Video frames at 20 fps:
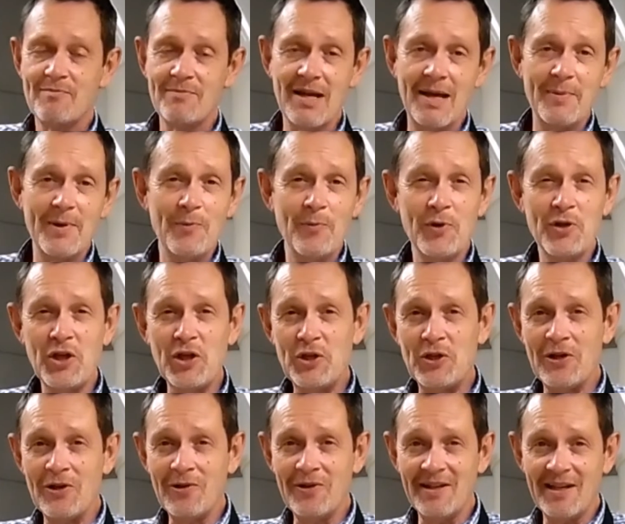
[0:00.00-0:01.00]
maybe when you
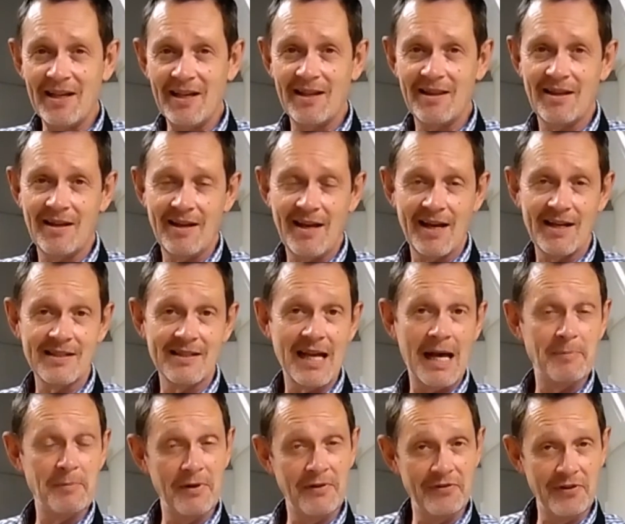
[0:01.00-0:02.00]
tune in the next
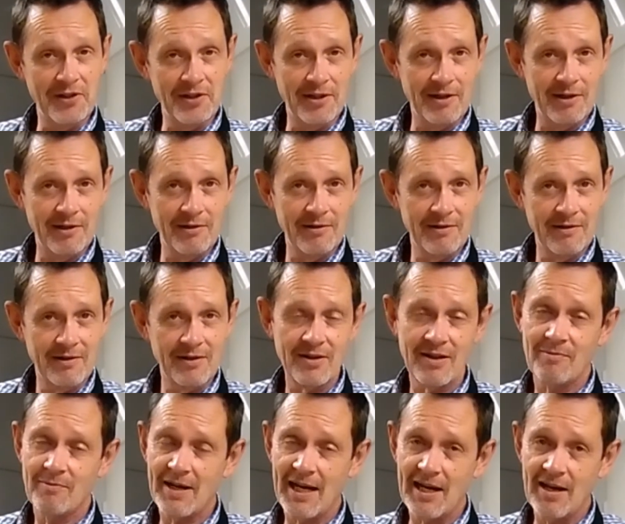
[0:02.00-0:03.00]
time, if you do,
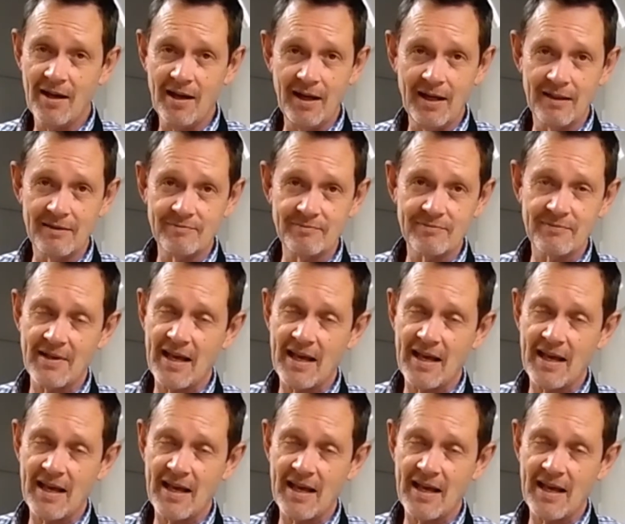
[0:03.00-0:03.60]
you may not.